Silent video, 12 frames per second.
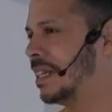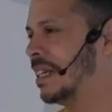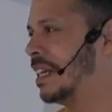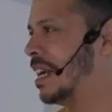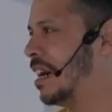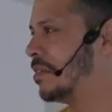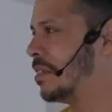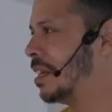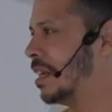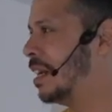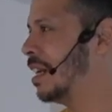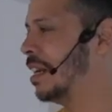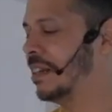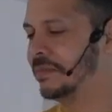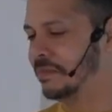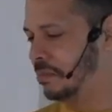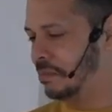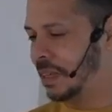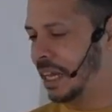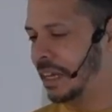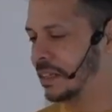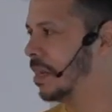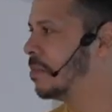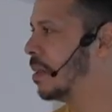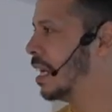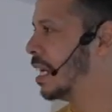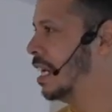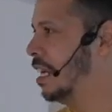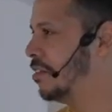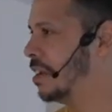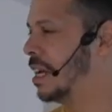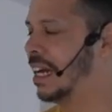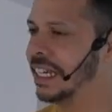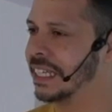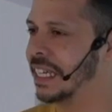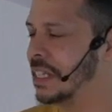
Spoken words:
and after I end up like living in Ireland.